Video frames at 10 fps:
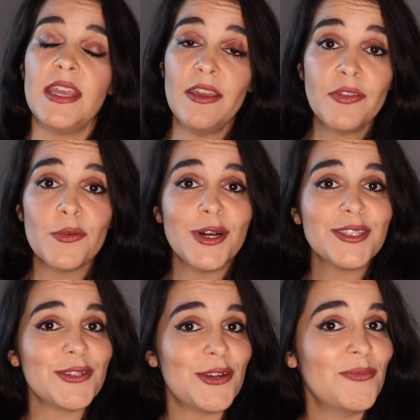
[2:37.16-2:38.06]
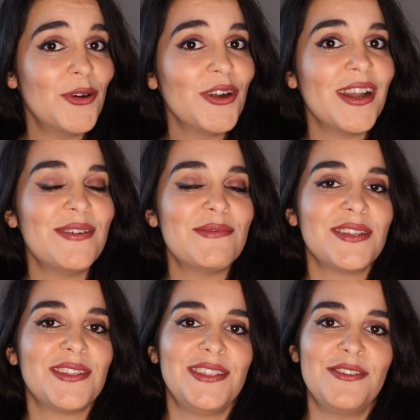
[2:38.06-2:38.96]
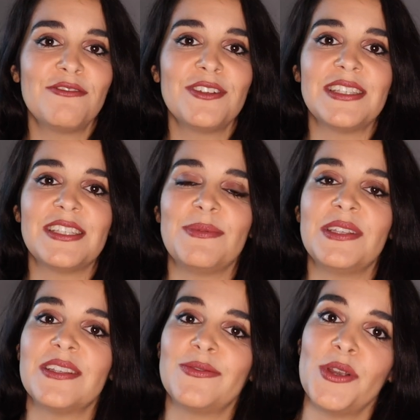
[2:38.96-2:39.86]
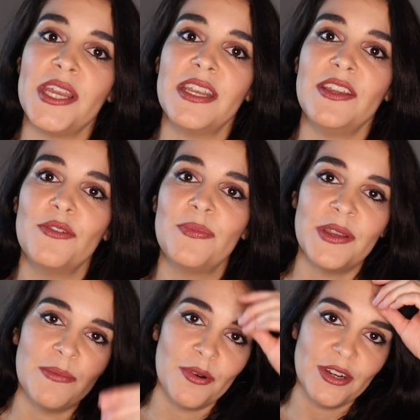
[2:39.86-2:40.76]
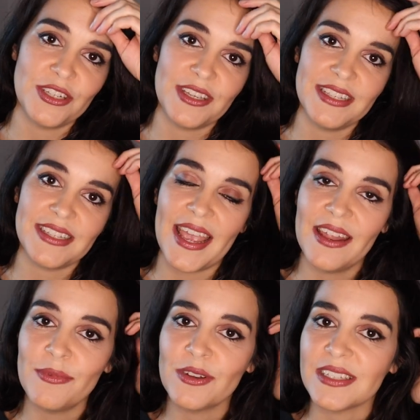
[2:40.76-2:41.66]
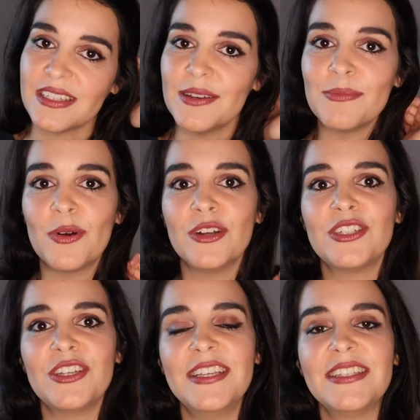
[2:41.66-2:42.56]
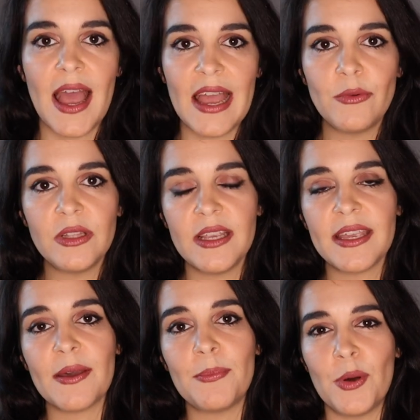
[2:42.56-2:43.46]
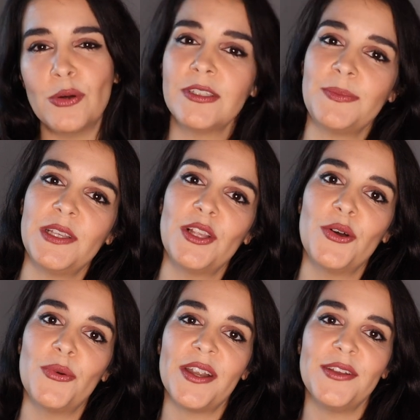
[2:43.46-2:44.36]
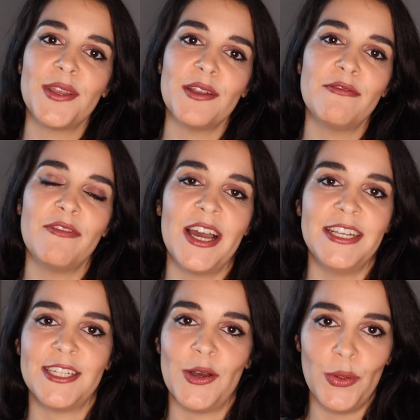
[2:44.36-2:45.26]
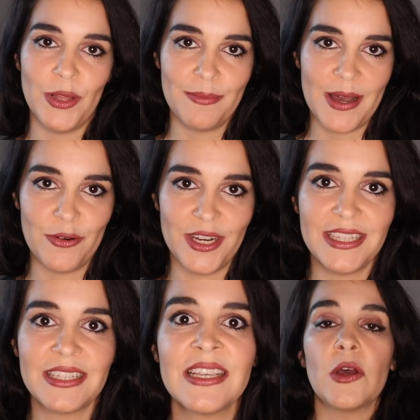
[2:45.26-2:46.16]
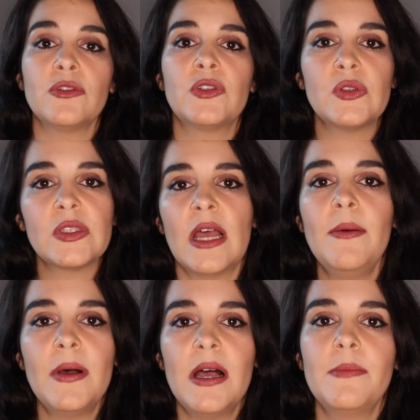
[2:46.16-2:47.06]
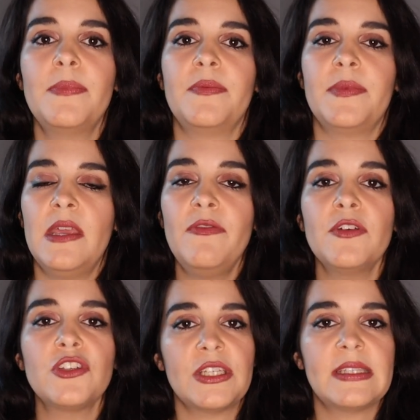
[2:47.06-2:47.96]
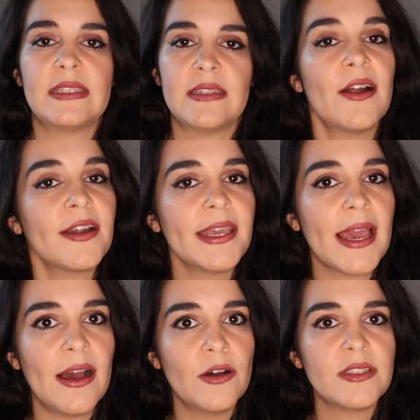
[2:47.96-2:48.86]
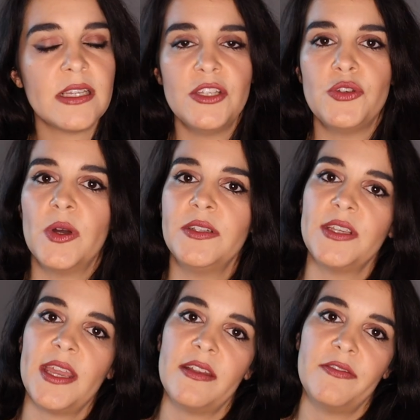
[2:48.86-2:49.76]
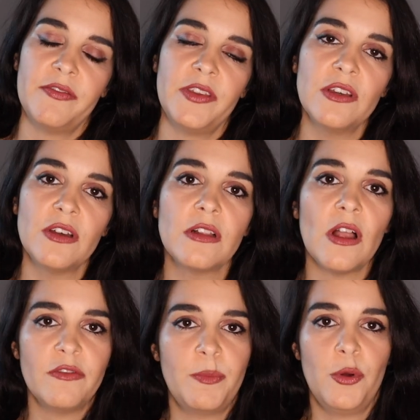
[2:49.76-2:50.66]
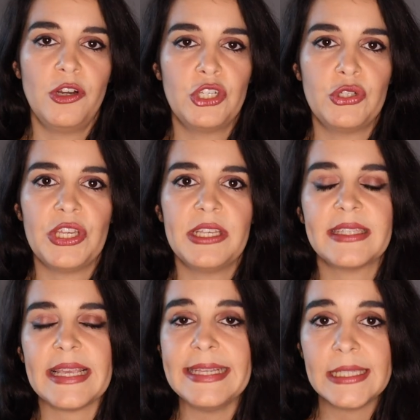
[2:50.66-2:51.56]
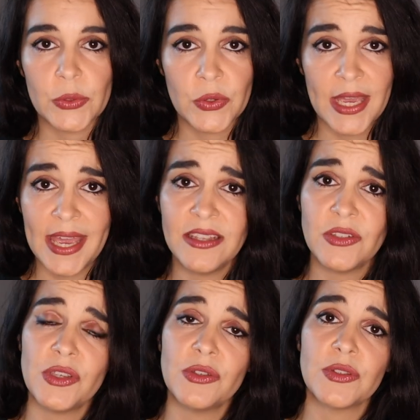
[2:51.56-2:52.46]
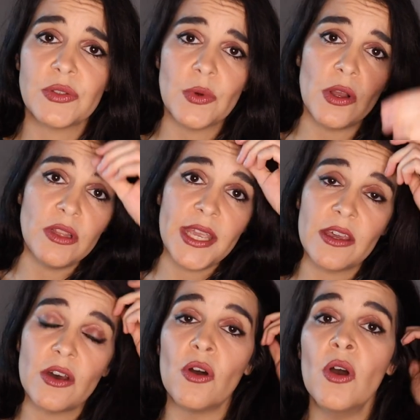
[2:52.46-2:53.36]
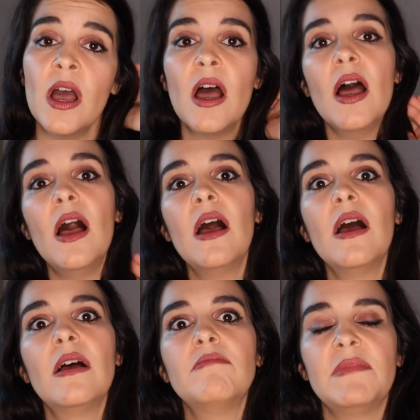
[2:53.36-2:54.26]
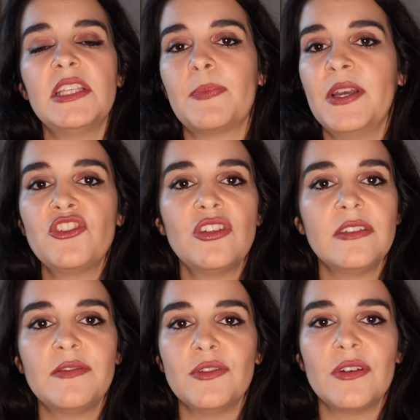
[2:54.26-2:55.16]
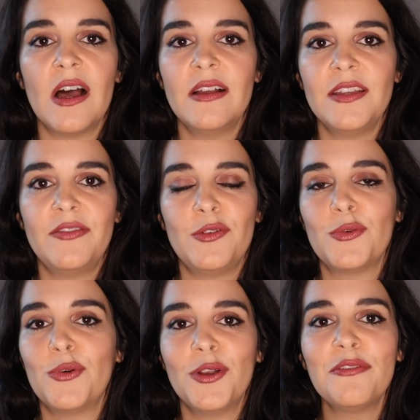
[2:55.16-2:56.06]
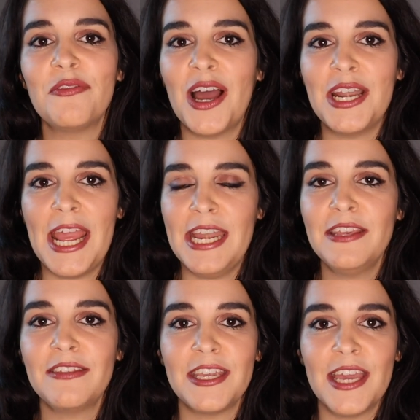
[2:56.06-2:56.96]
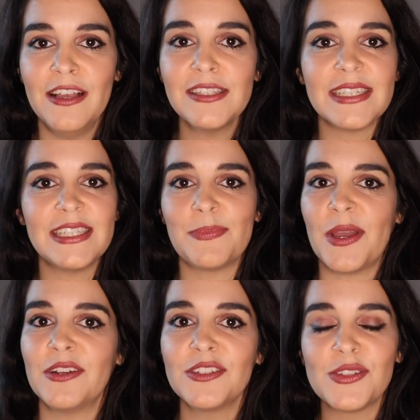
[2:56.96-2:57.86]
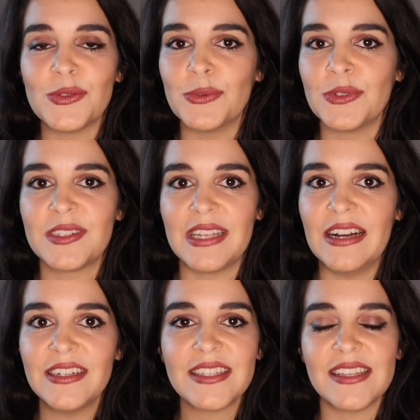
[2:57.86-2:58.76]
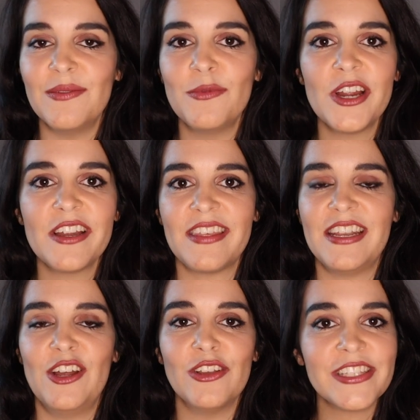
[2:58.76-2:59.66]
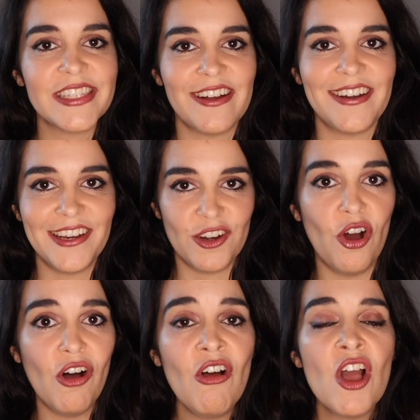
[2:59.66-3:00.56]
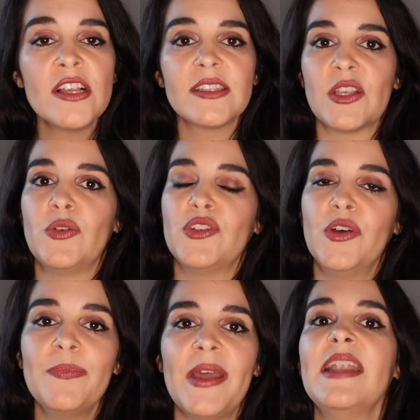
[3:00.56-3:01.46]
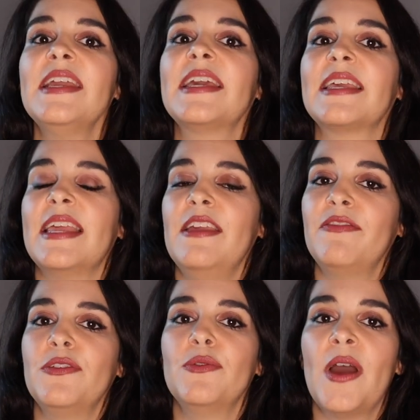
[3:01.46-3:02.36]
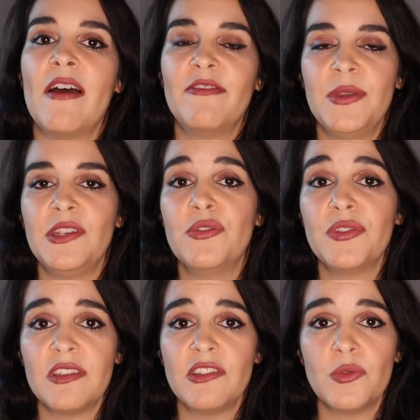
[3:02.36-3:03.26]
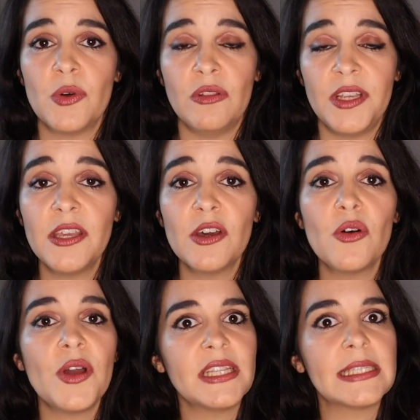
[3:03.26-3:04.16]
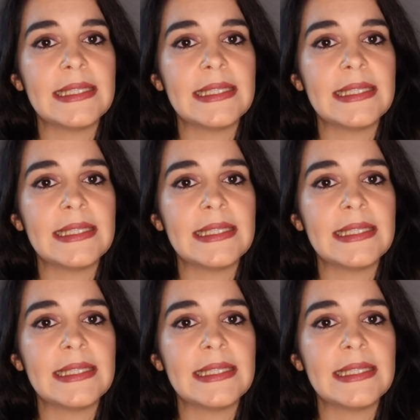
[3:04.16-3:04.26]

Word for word: if you want to know more about the differences between European Portuguese and Brazilian Portuguese, I will link a post below where you can find all about it. So, to sum up, if you're just starting out and you want to get a feel of Portuguese, it's okay to use Duolingo, um, especially if you can't if you couldn't find anything else it's better to start somewhere than not start at all so don't panic if you have been using Duolingo it